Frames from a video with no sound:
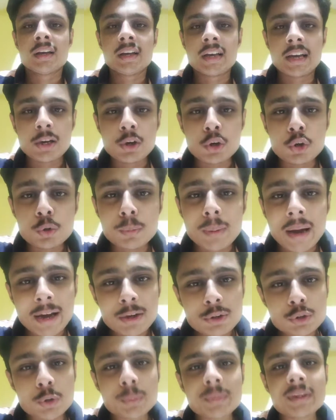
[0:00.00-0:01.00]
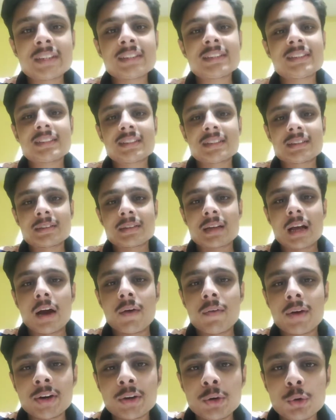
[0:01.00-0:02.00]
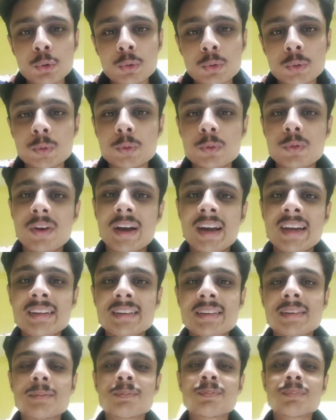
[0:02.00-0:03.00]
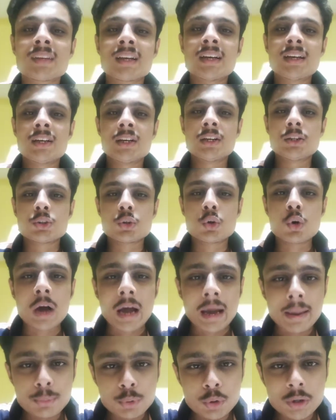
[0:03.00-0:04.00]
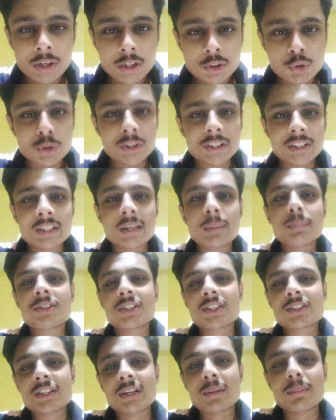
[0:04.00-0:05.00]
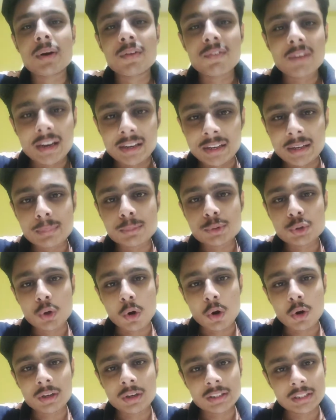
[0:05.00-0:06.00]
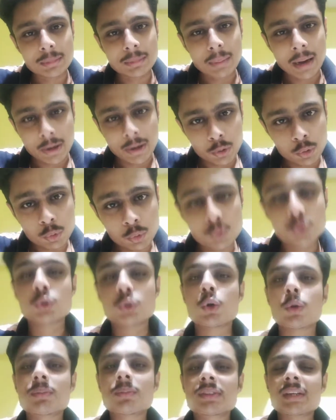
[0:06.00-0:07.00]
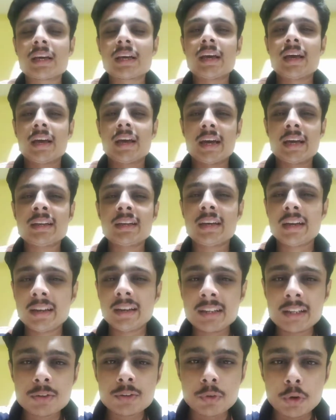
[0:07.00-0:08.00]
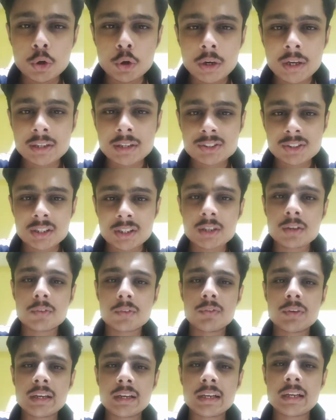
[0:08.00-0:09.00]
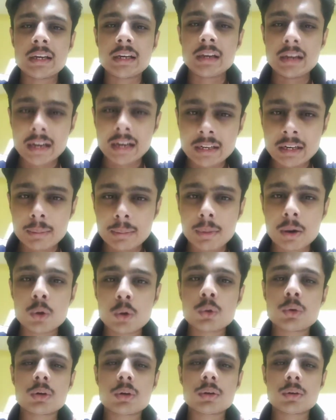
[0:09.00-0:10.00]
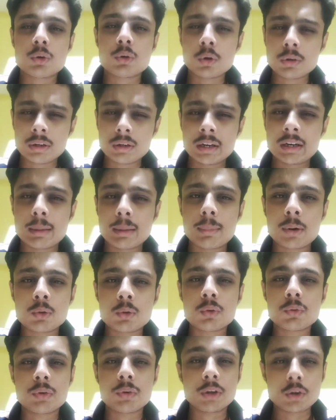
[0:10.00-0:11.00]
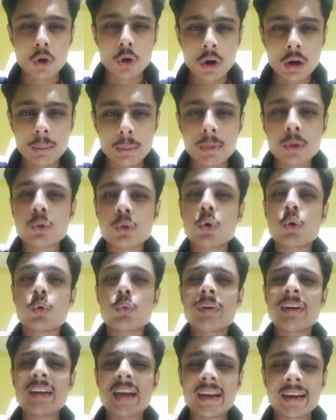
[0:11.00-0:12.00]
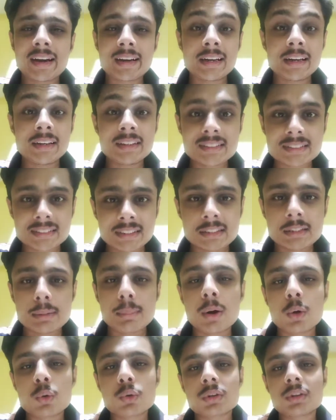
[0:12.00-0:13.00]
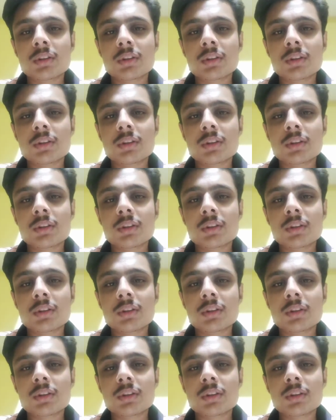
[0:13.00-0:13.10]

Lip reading: Hello Biosomiiiss, how are you? Fine. So I am your educator Abhishek Sharma welcomes you all in the Biosomes. And in this video lecture we we talk about or we directly discuss about